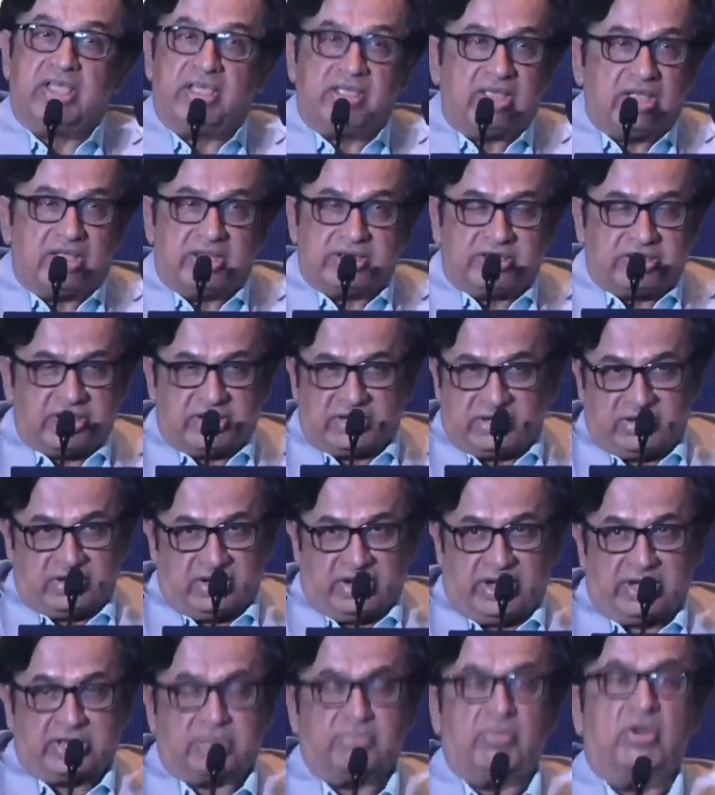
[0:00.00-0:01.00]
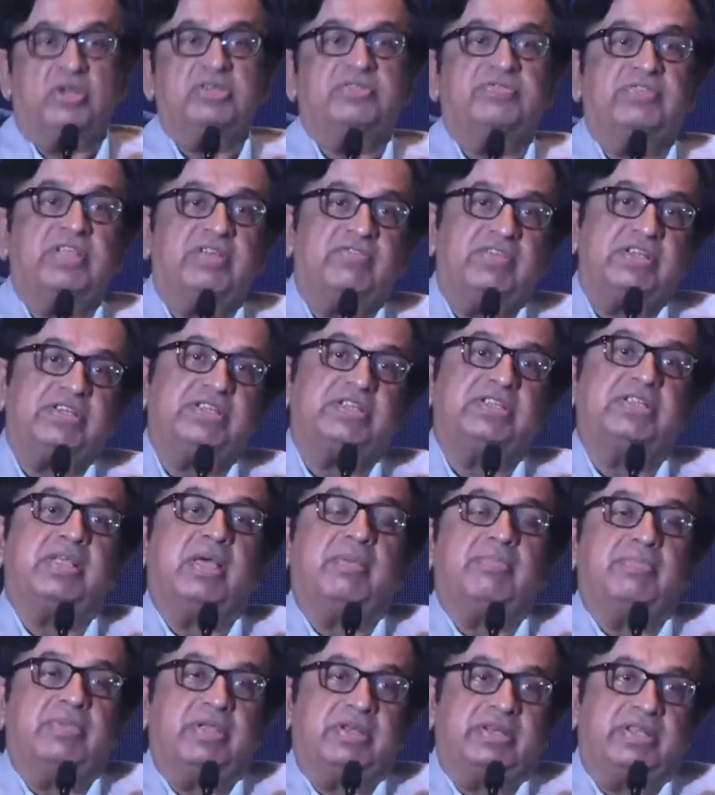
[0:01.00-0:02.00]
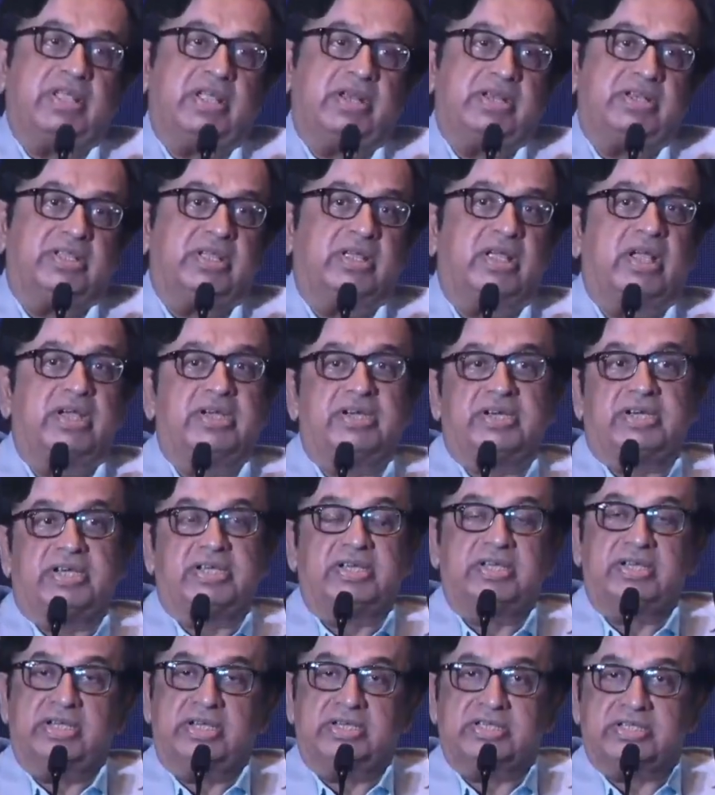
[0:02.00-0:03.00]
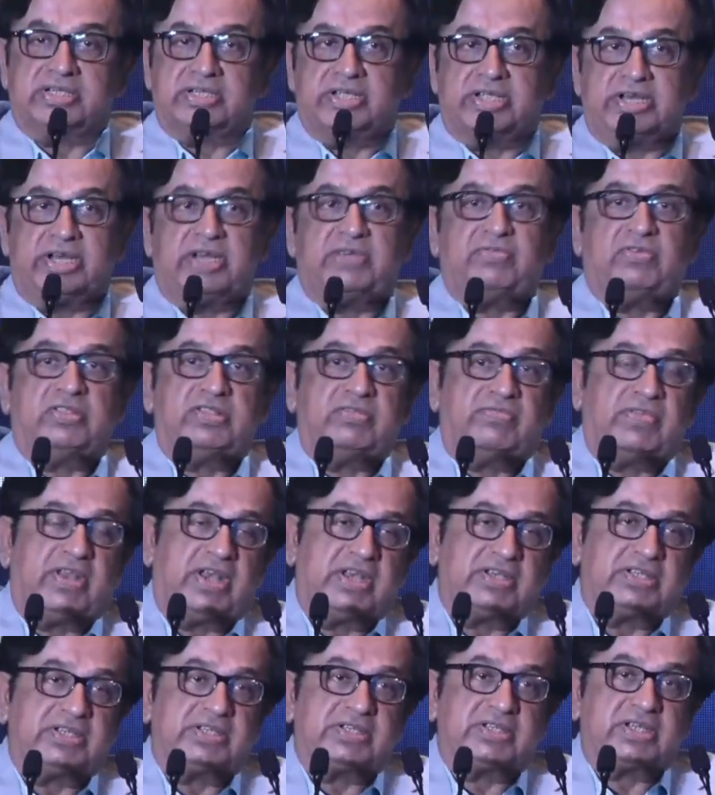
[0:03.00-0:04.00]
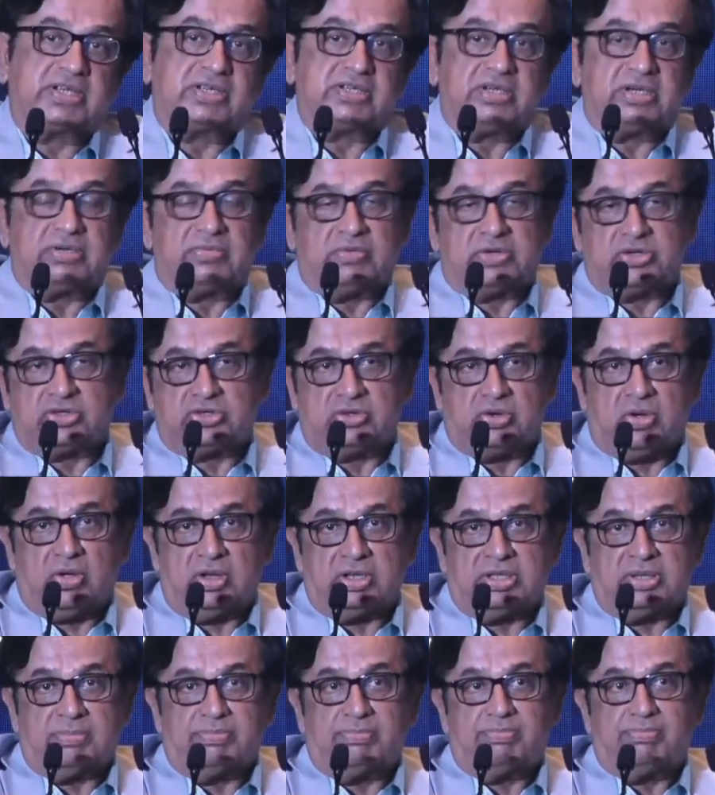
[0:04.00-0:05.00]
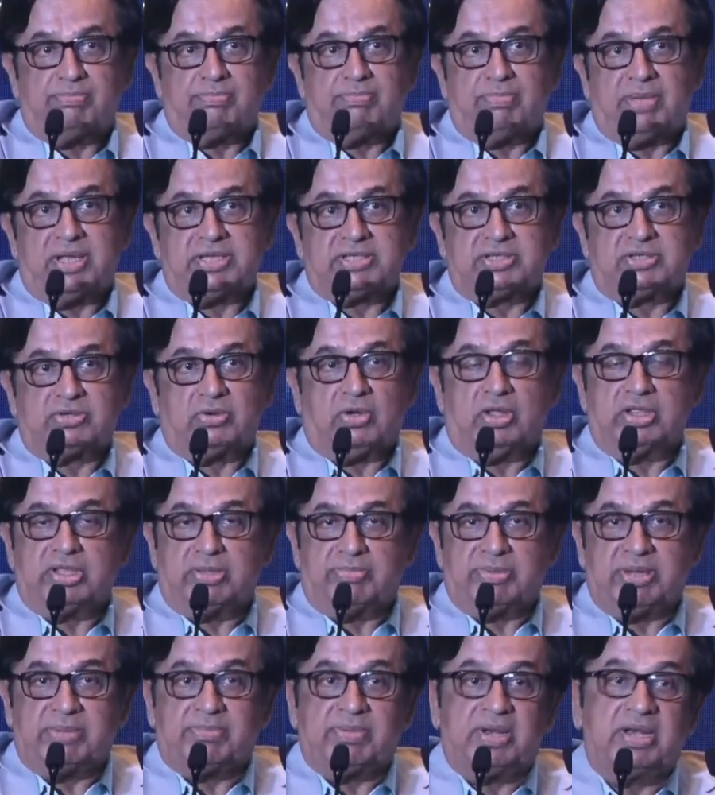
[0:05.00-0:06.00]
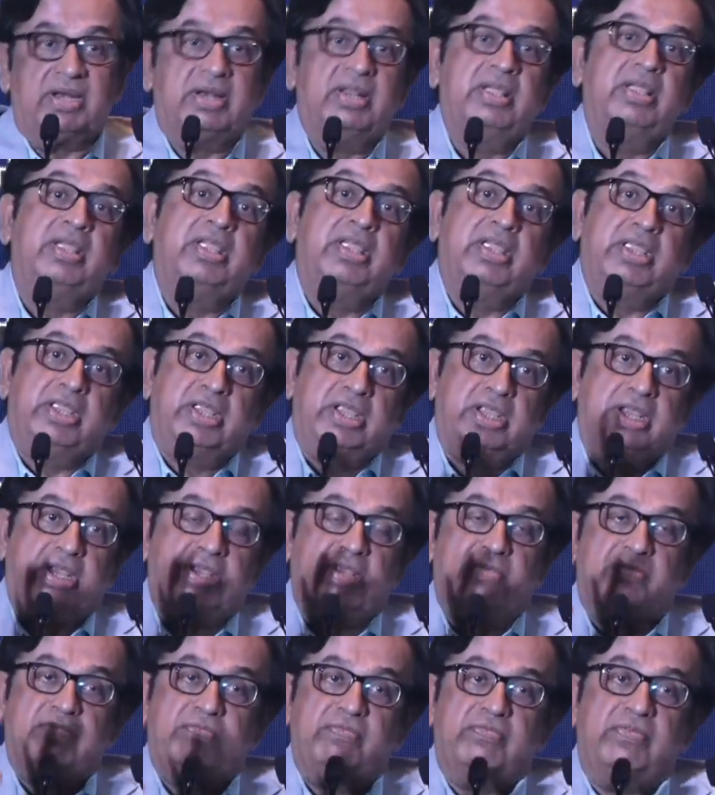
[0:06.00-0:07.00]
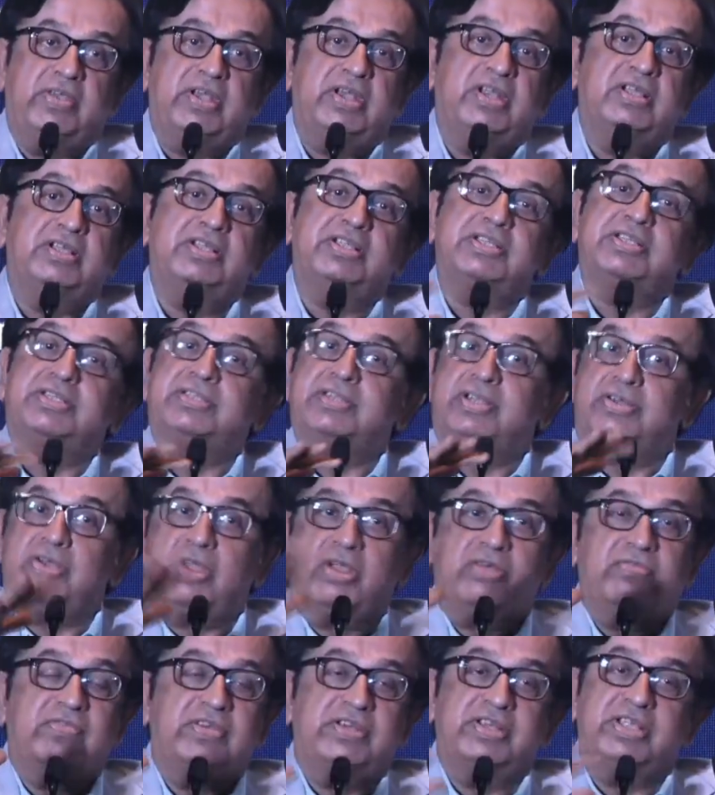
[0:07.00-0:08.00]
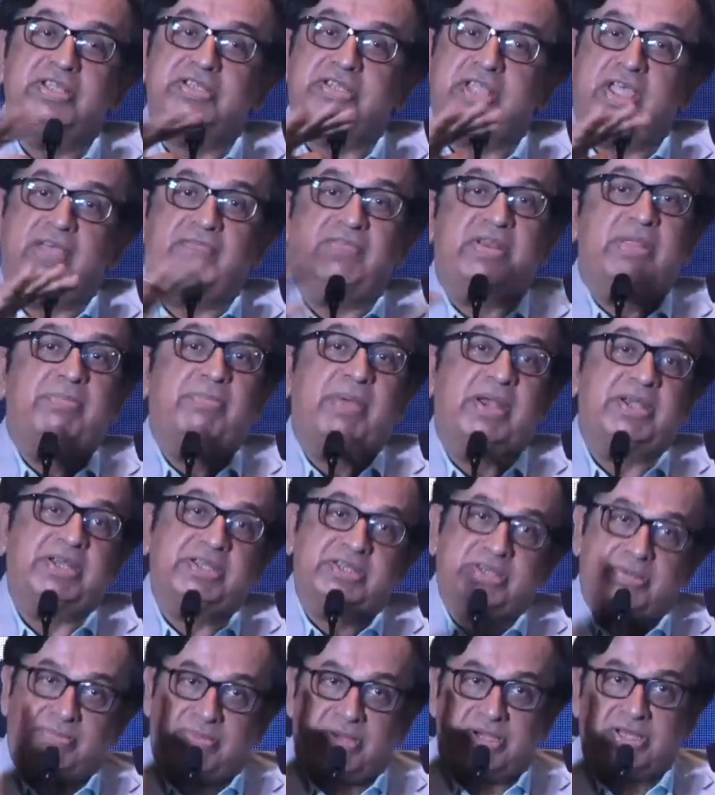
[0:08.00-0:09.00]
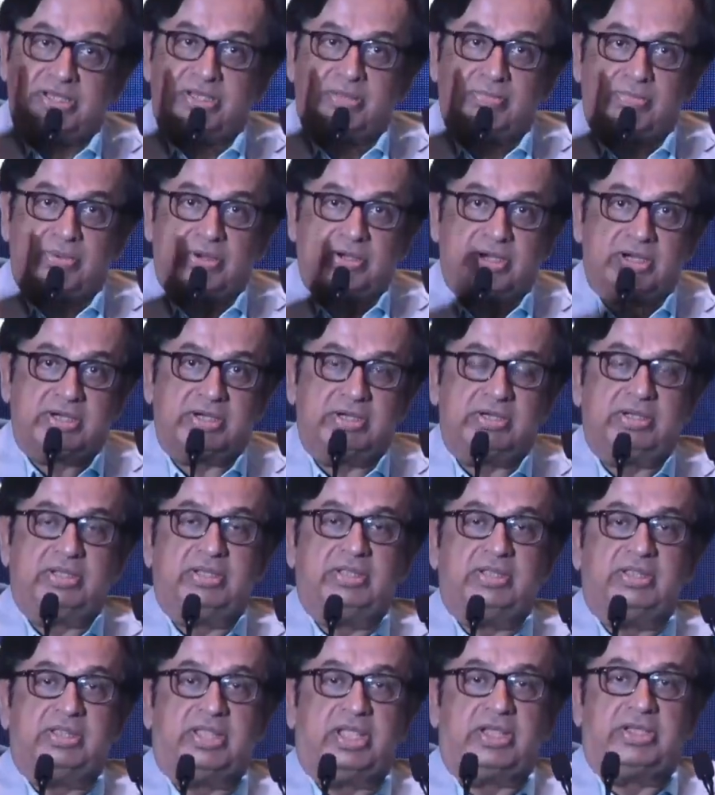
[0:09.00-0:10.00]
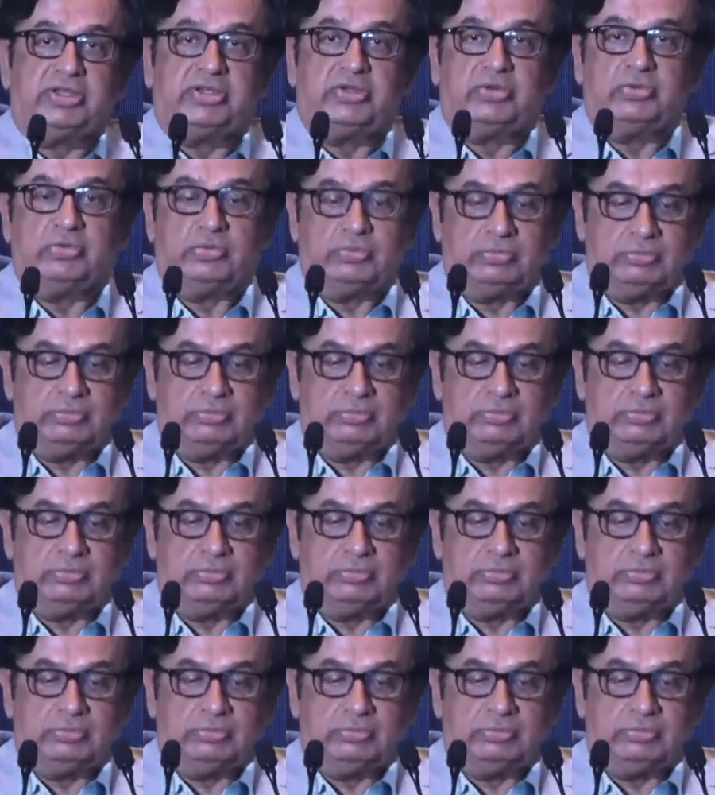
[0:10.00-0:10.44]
the atmosphere which is happening there in the country, it's great for the financial sector. Wish you all the best to all the people, winners, non-winners, every participant is important. Thank you.